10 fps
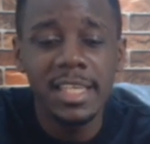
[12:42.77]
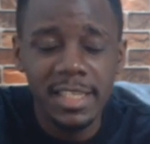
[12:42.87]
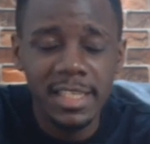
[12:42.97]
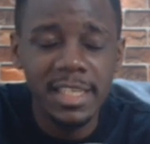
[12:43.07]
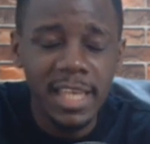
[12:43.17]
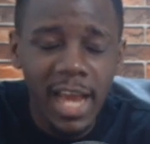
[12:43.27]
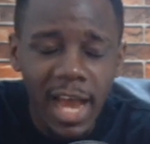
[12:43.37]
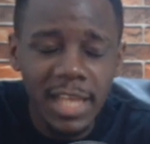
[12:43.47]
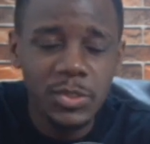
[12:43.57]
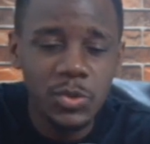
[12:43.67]
he
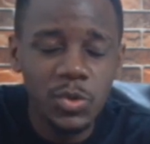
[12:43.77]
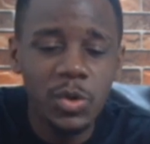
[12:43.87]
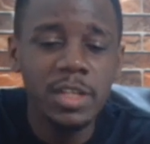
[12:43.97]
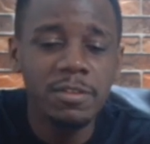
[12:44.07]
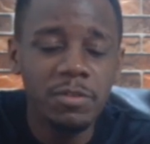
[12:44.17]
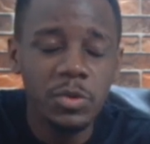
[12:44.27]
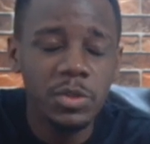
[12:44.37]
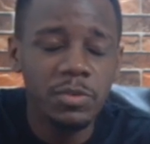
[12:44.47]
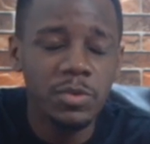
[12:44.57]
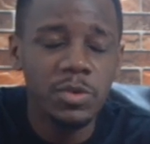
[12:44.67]
has to go in for
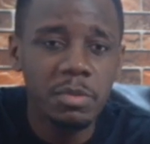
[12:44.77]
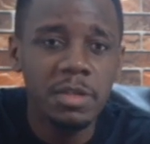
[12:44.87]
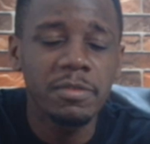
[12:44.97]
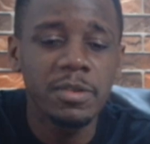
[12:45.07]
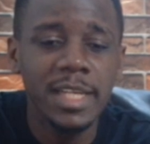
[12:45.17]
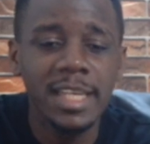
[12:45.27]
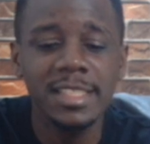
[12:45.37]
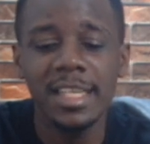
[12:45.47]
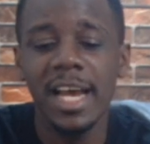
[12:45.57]
youthful midfielders